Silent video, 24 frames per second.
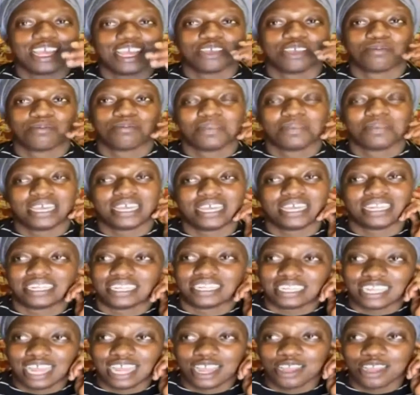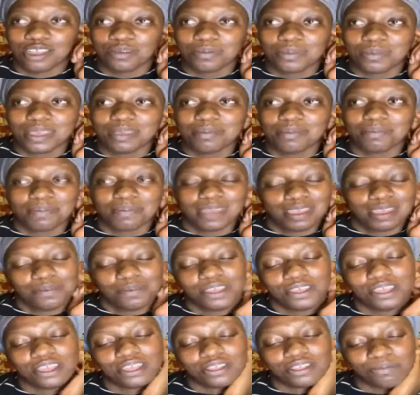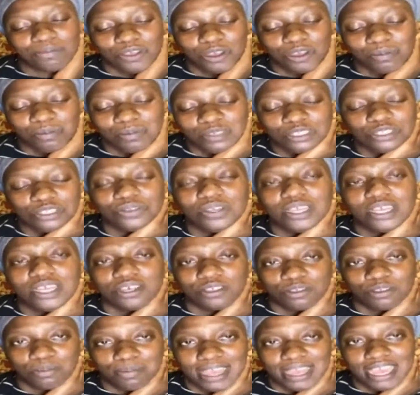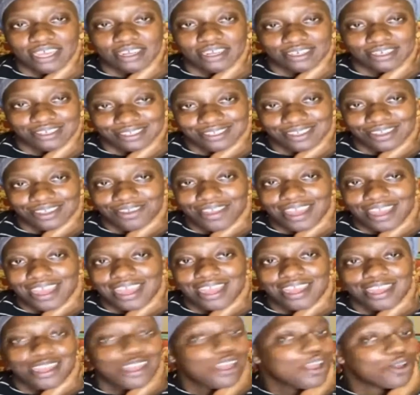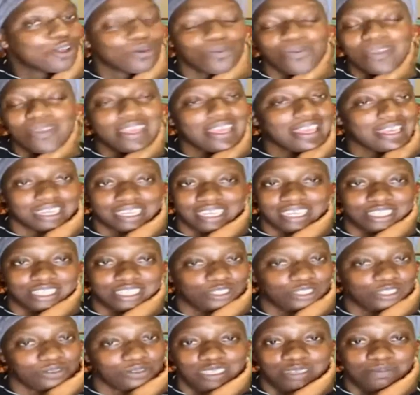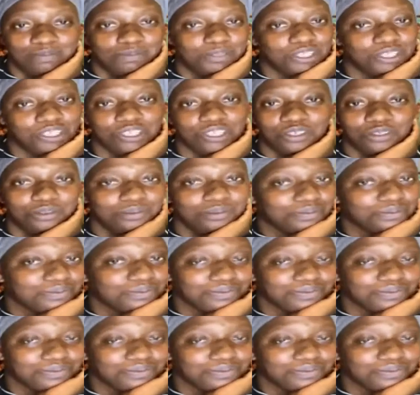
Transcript: But Naomi, baby, your mental health matters, okay? We ain't got to get too deep to you.